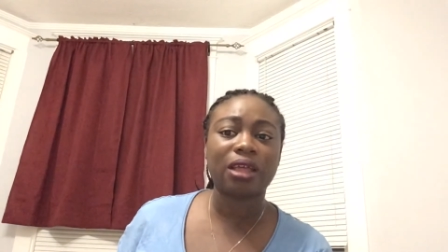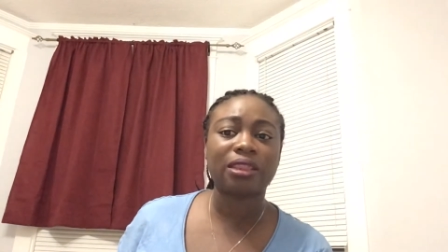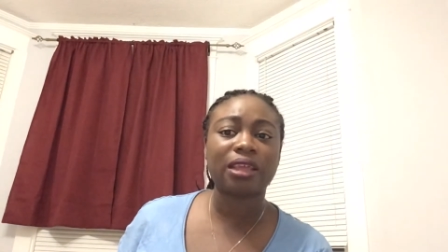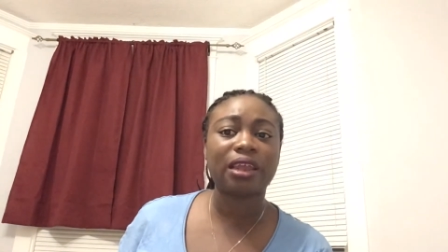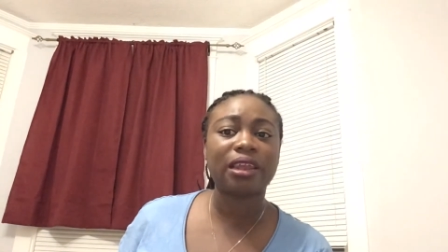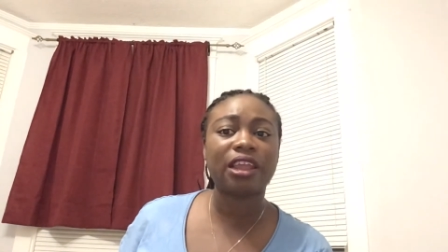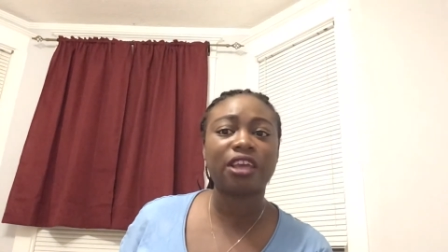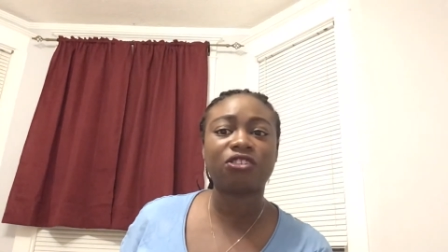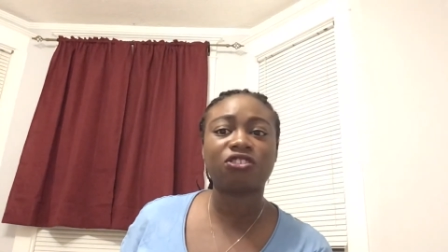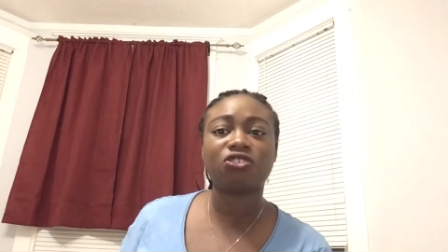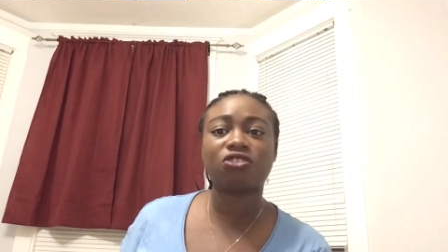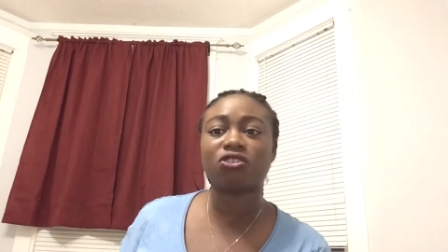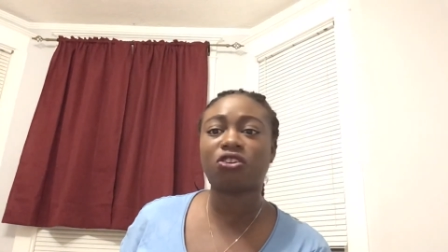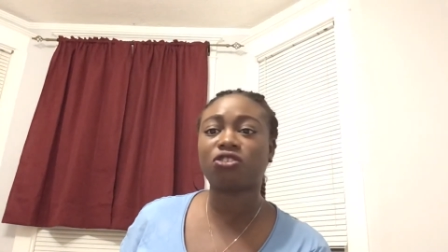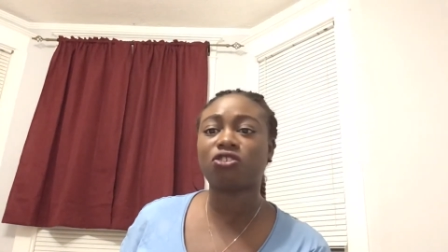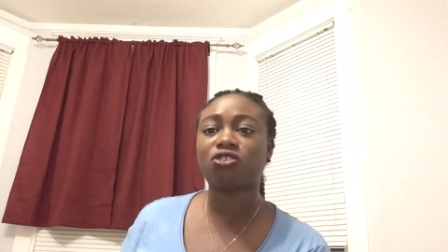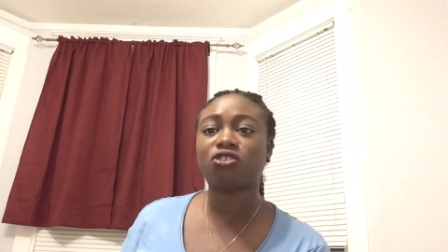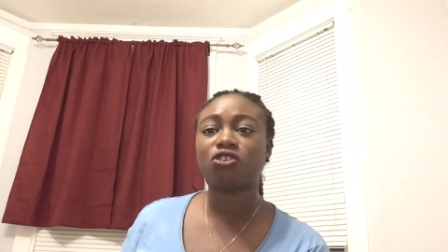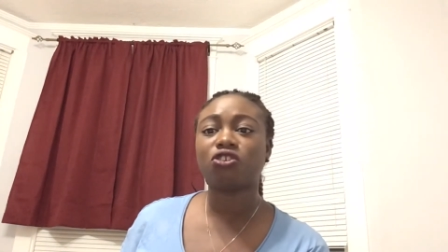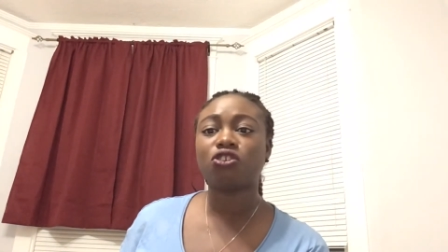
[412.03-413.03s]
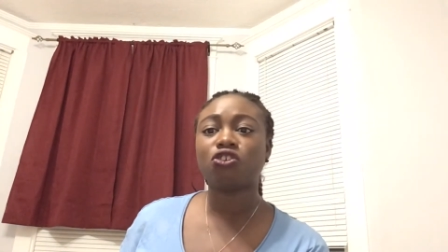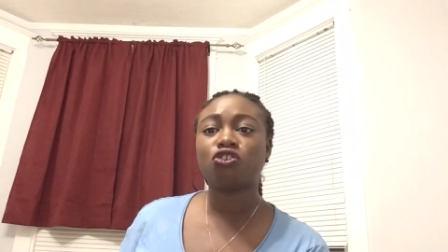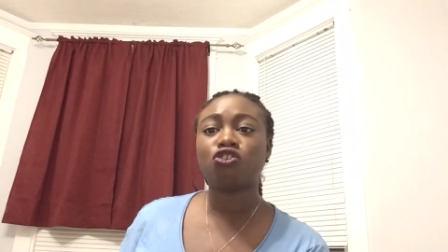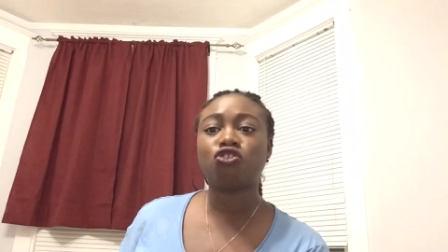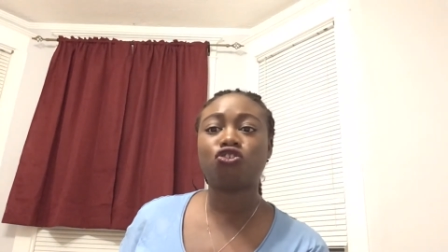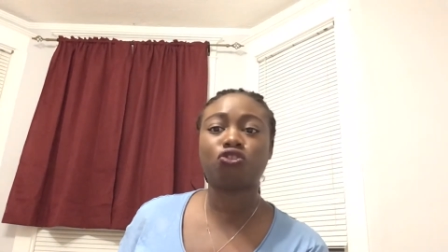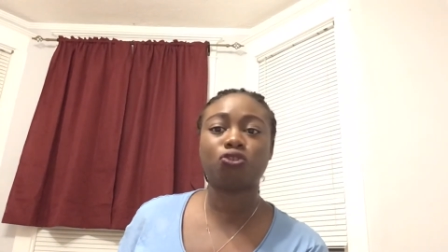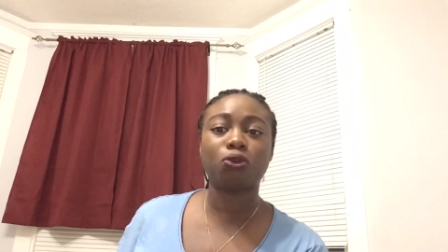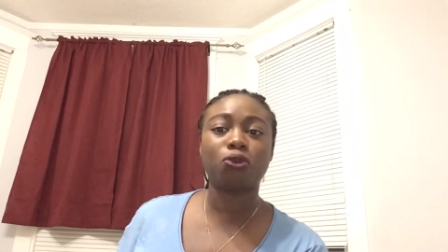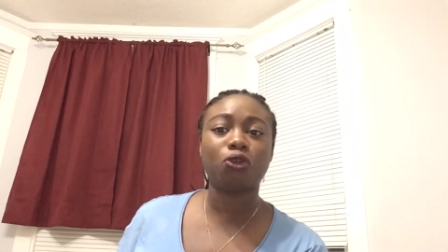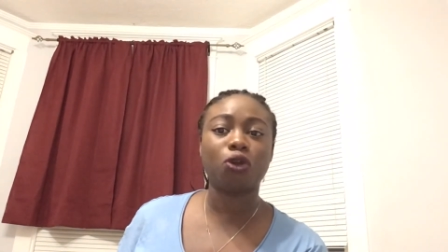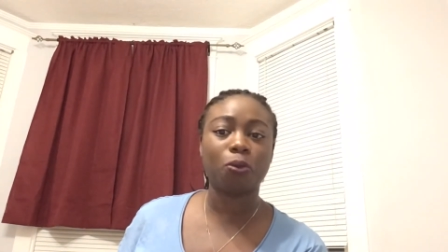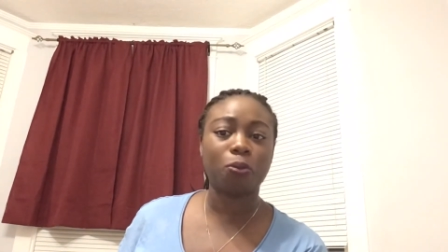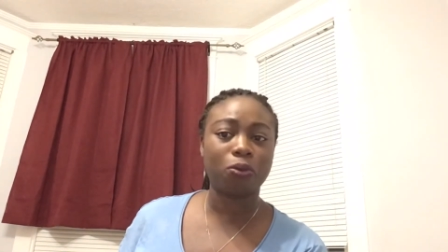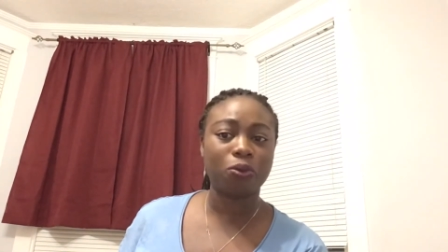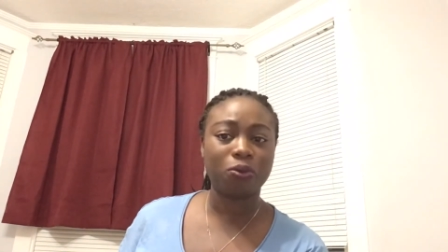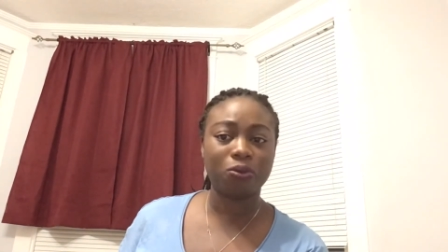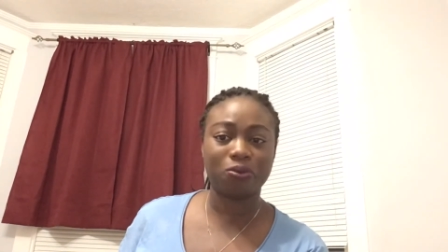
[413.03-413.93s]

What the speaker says: And then she just showed up